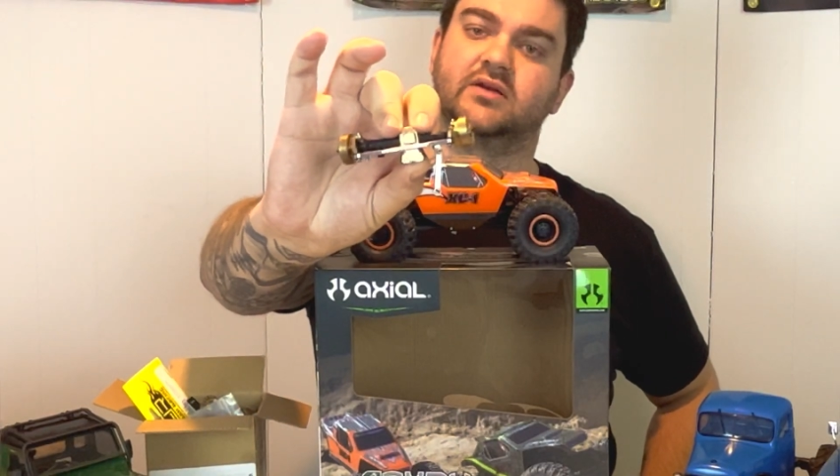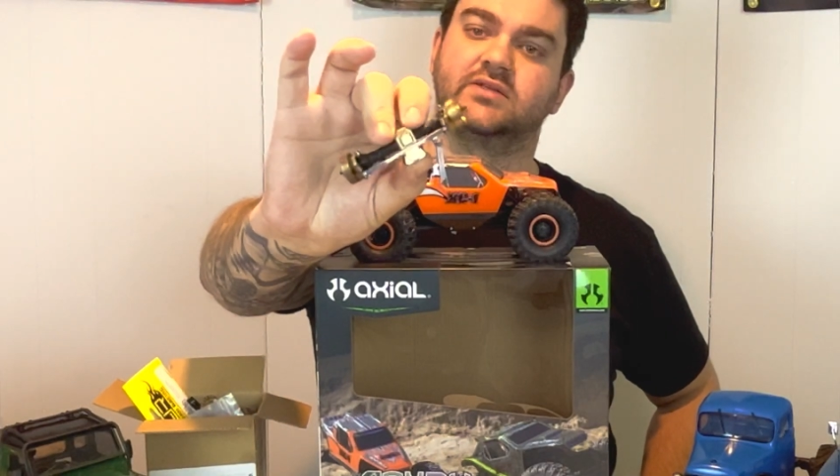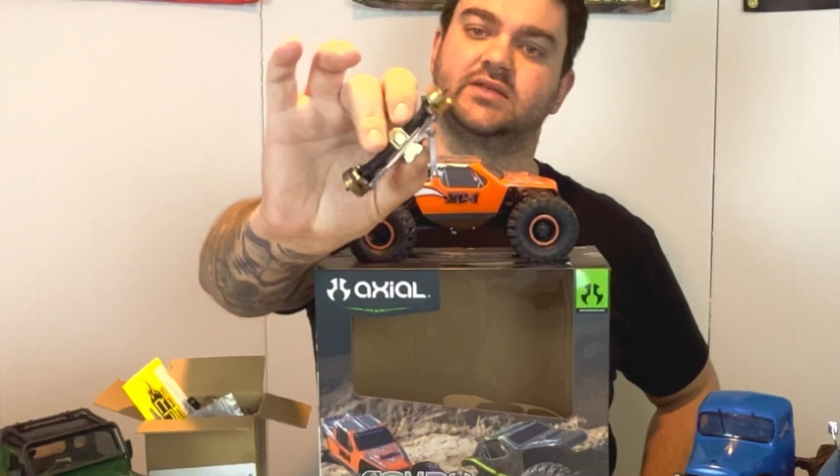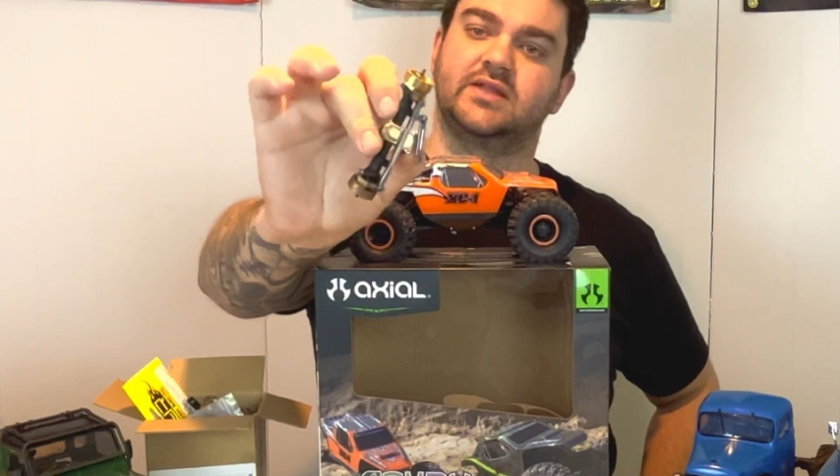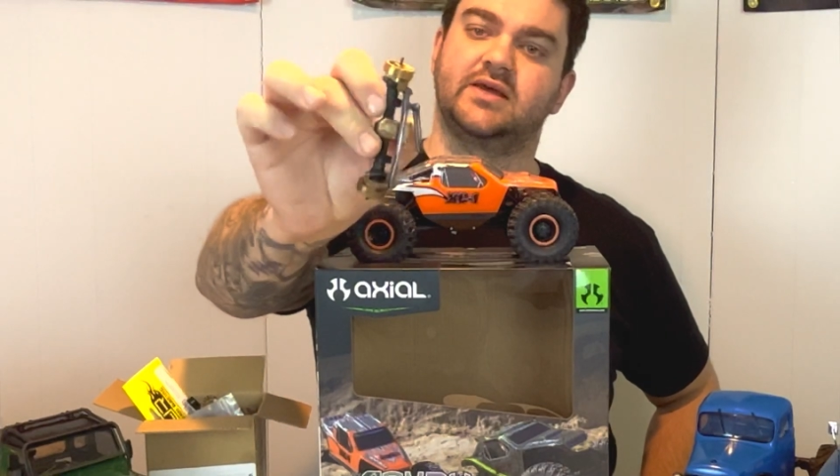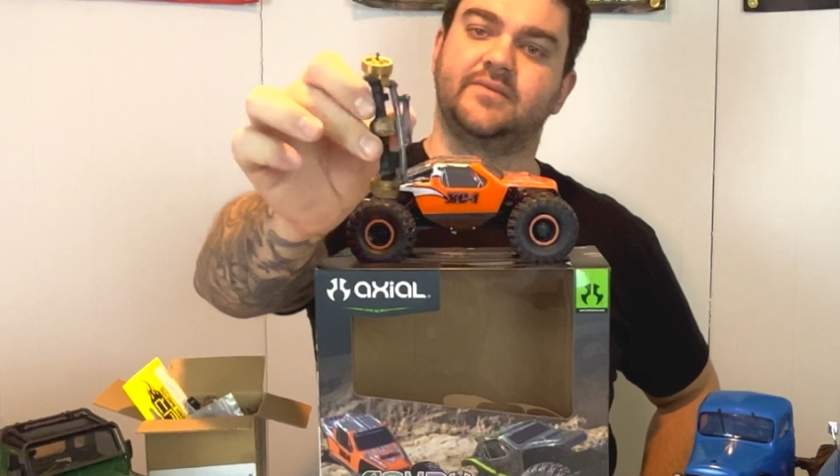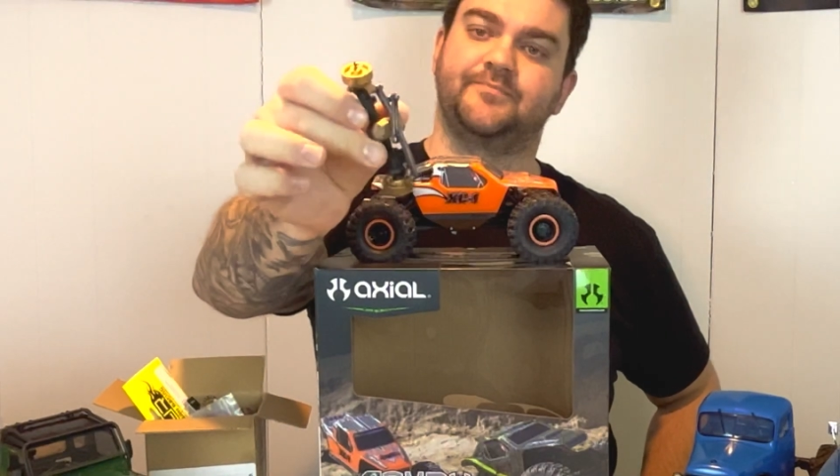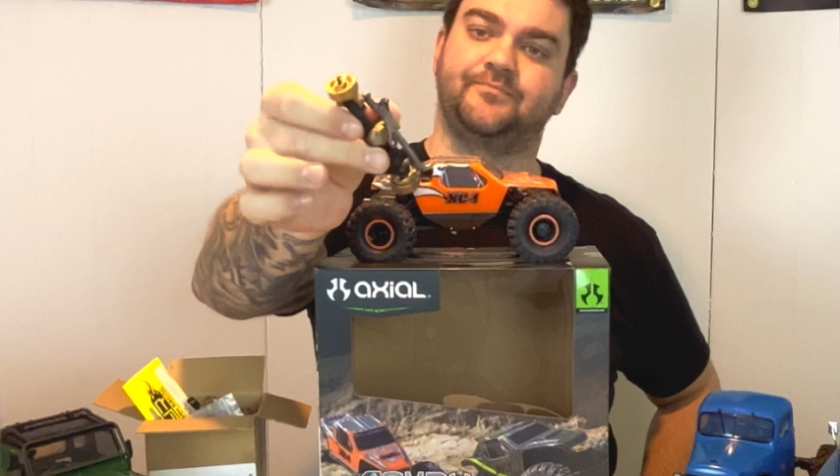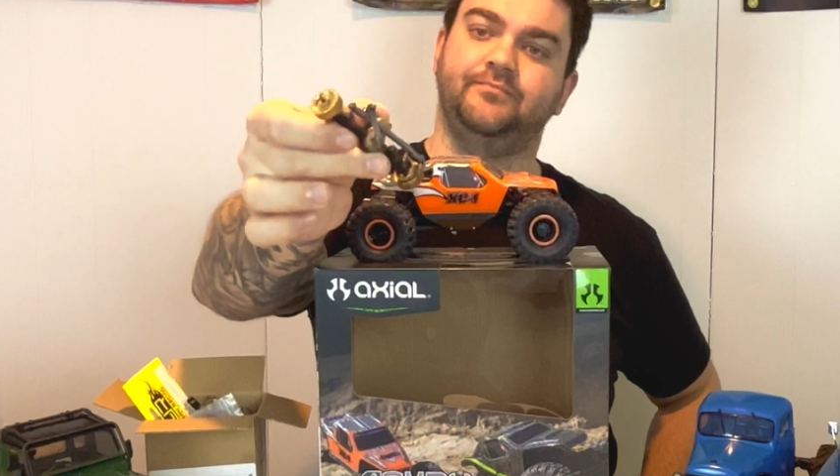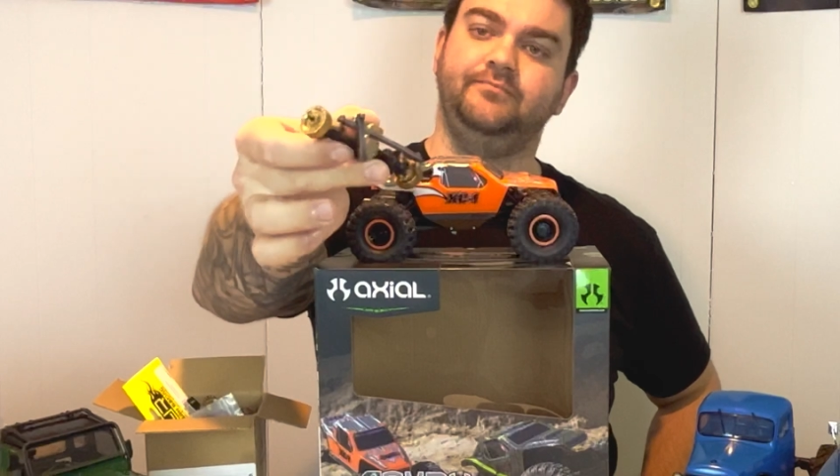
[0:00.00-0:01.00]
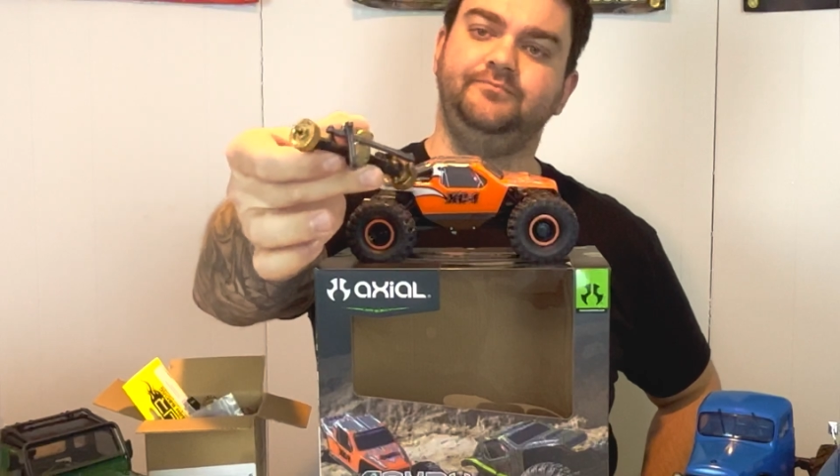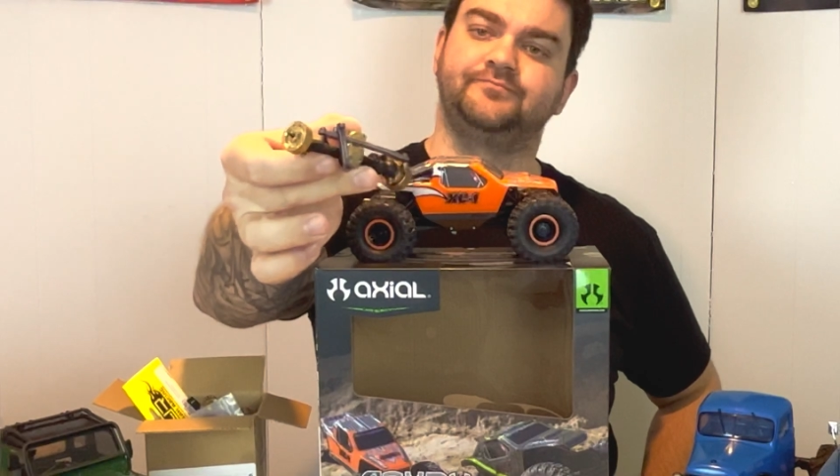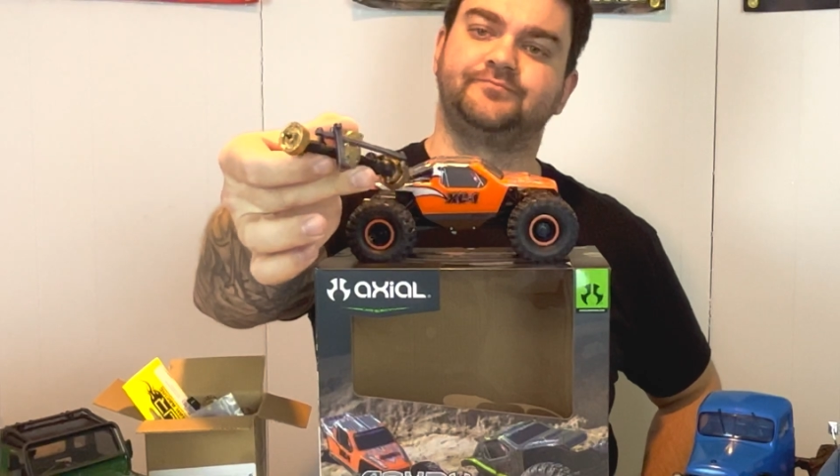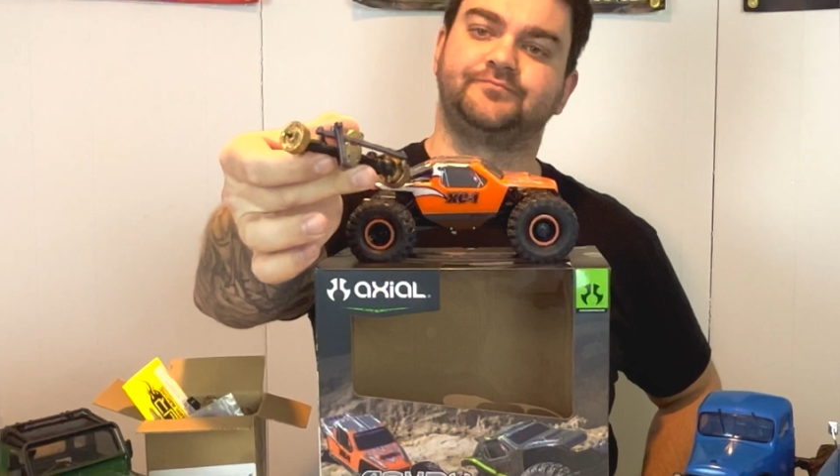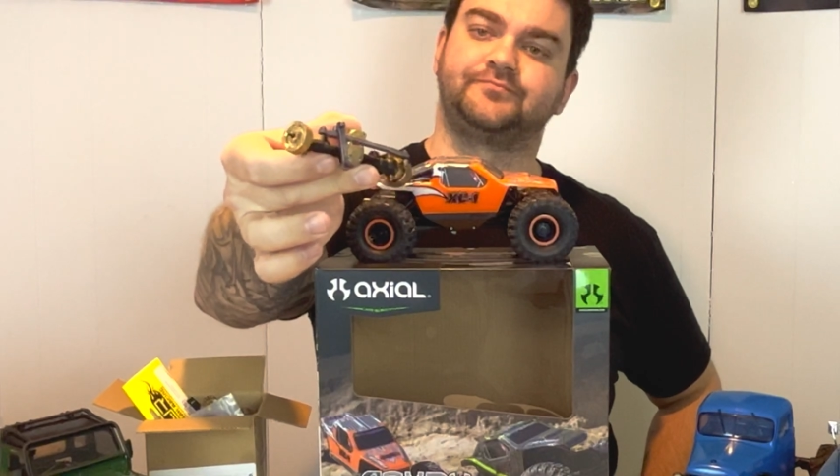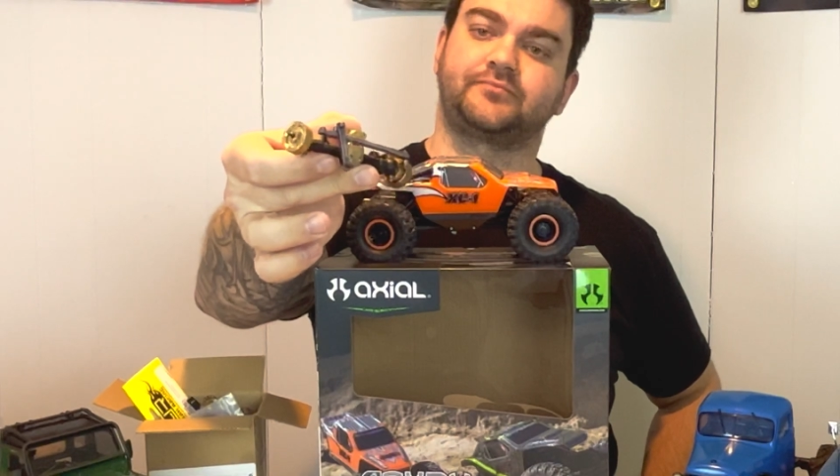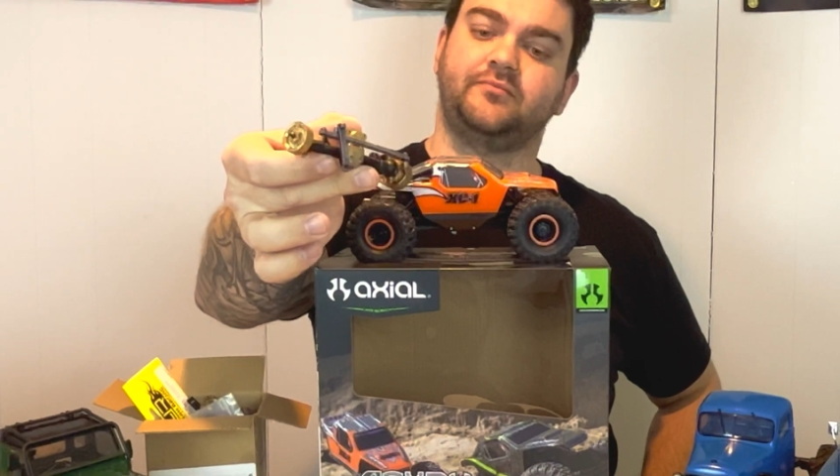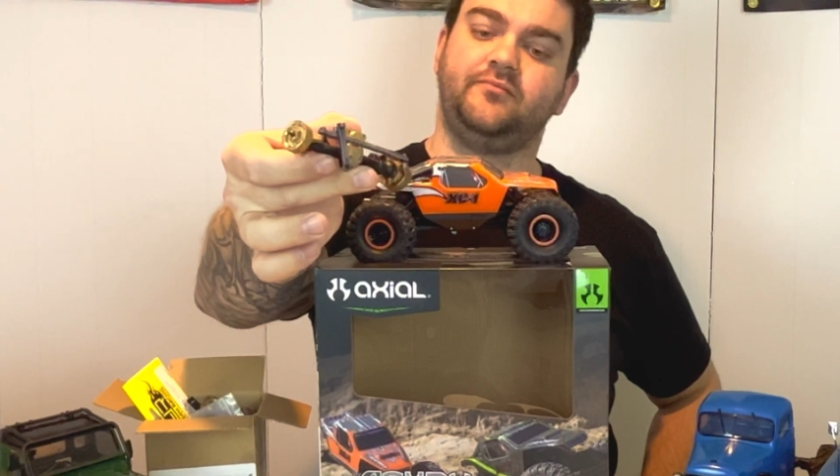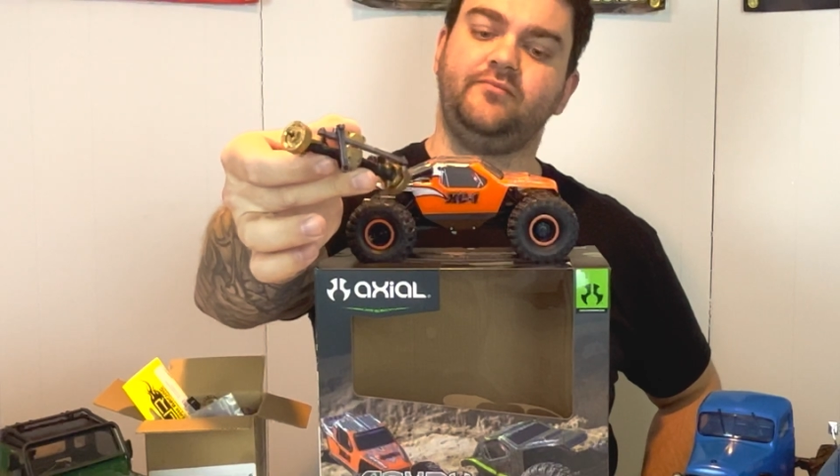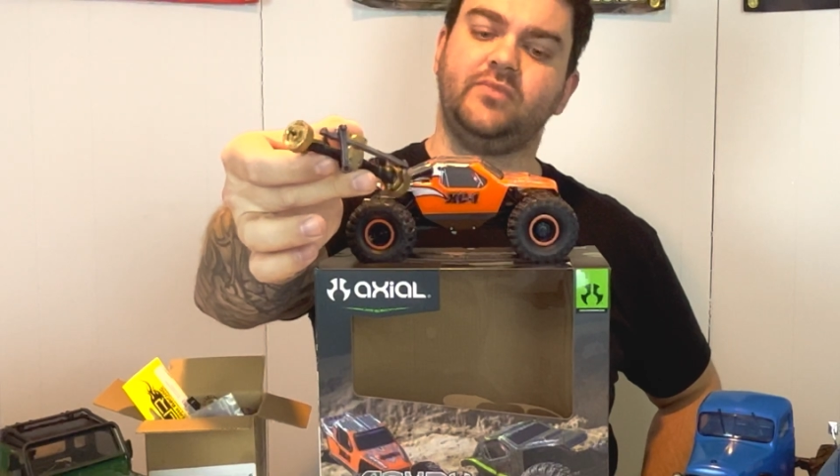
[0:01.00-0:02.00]
You see that?
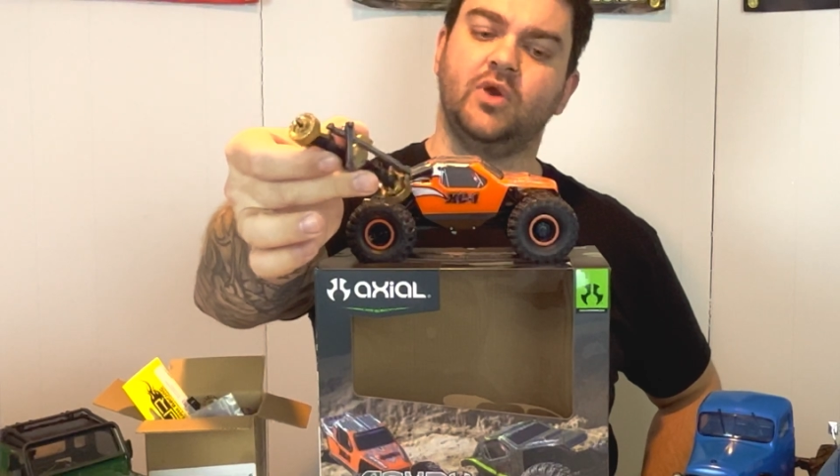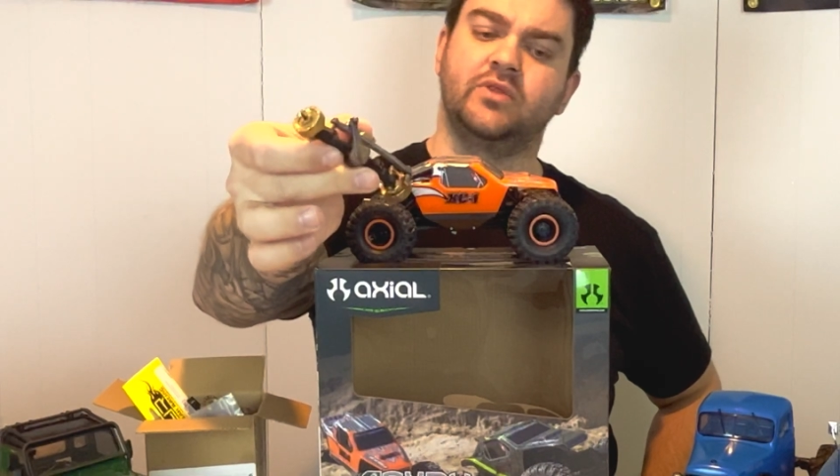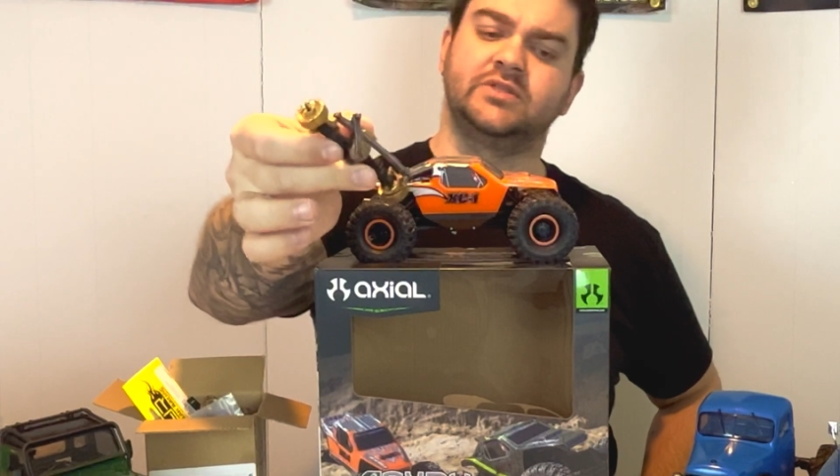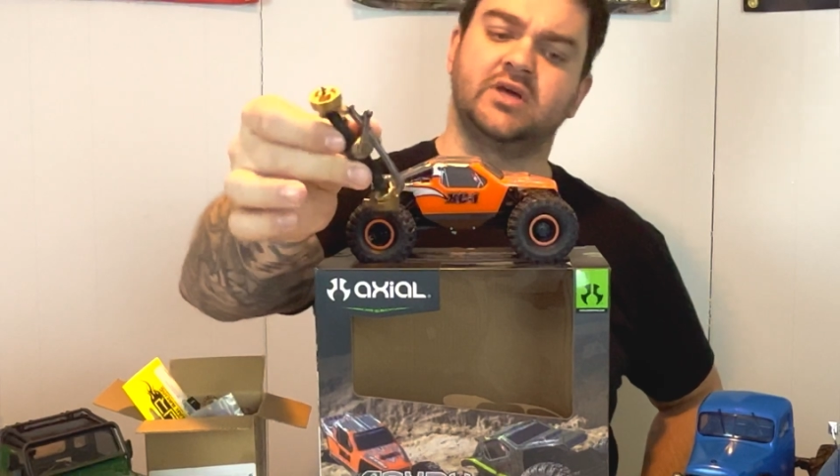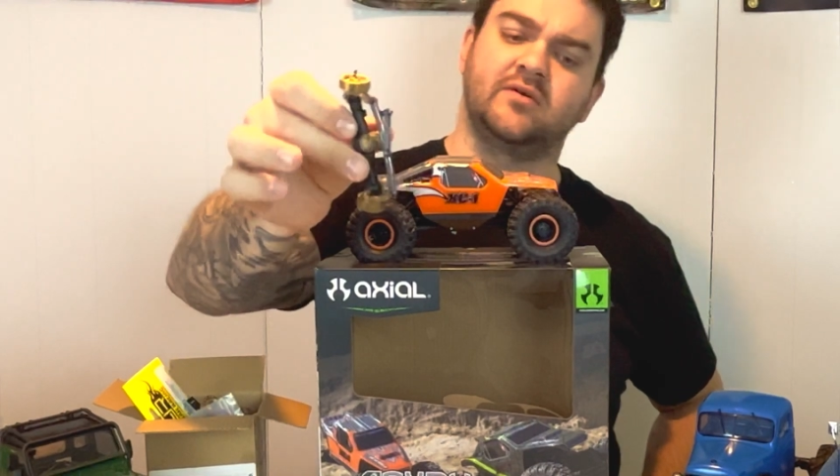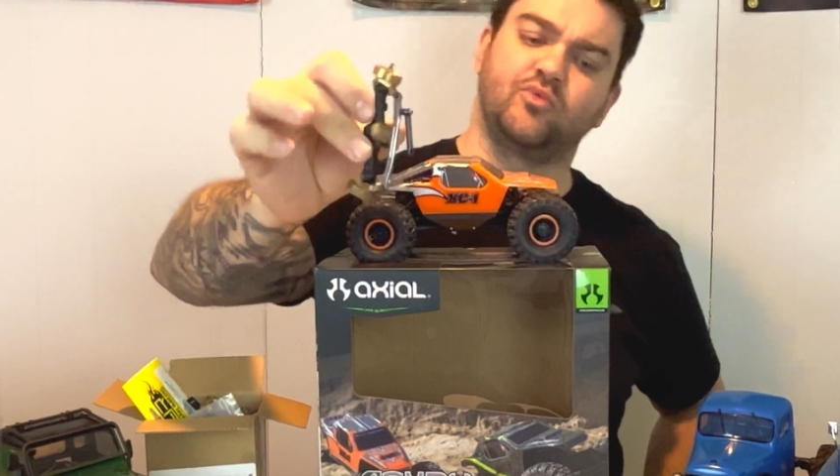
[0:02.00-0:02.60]
With a ton of